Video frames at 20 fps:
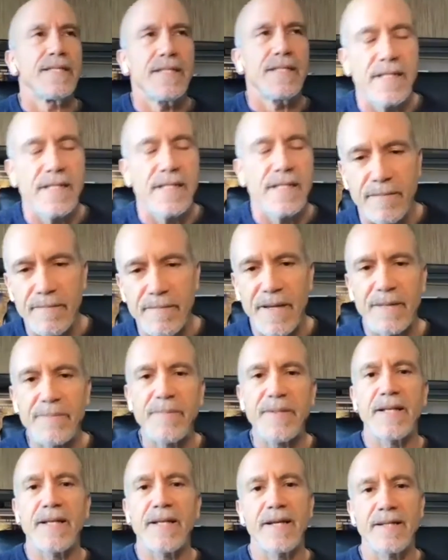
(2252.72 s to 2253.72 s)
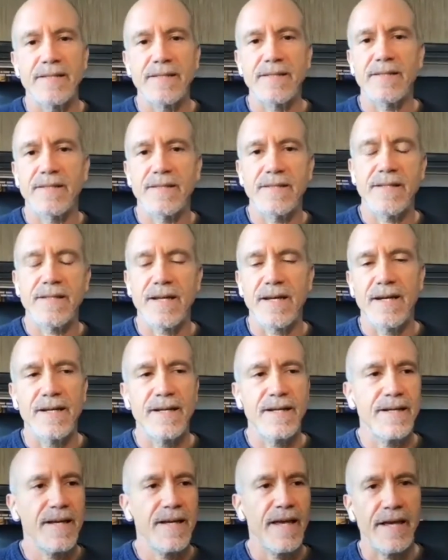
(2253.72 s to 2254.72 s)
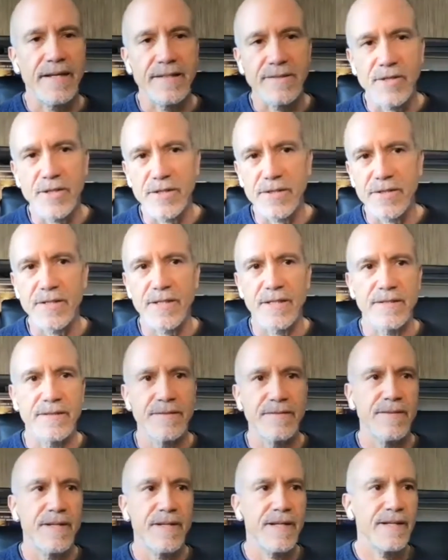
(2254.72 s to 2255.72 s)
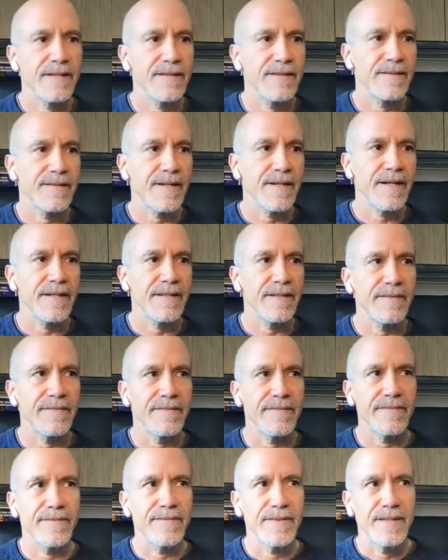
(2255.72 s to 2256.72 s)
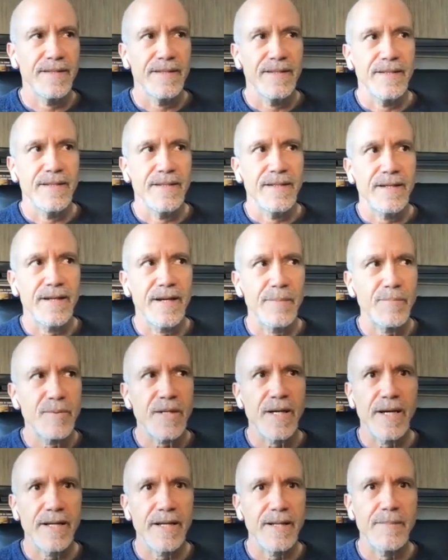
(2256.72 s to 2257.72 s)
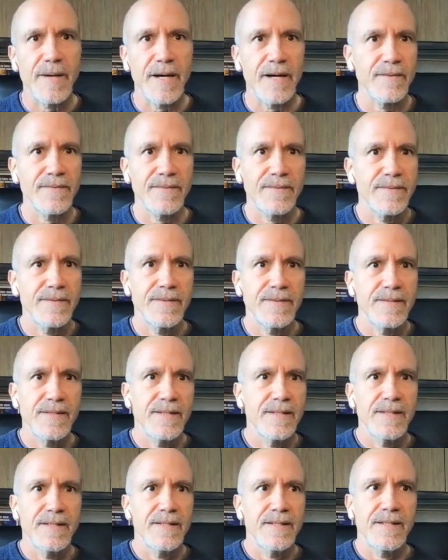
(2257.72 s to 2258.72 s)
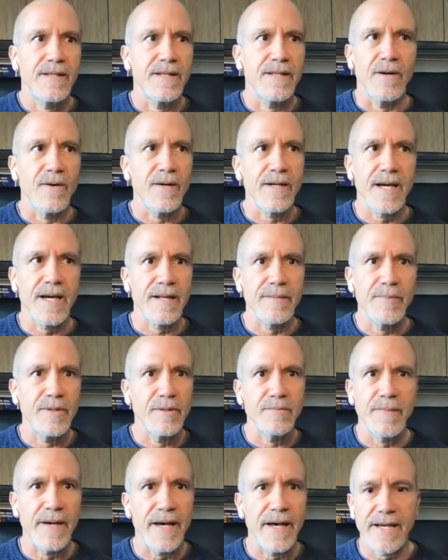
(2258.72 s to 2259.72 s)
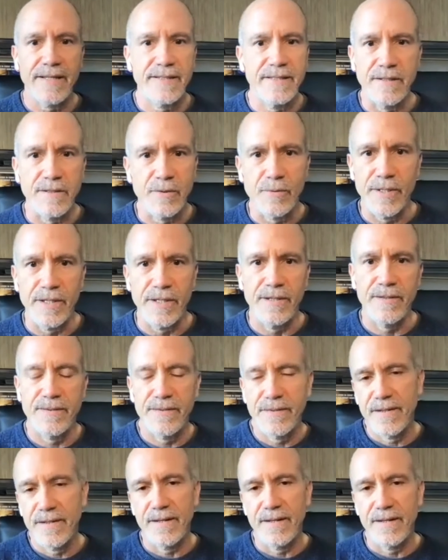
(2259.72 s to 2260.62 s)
it made me less anxious and kind of uptight about, I got to build my acting career,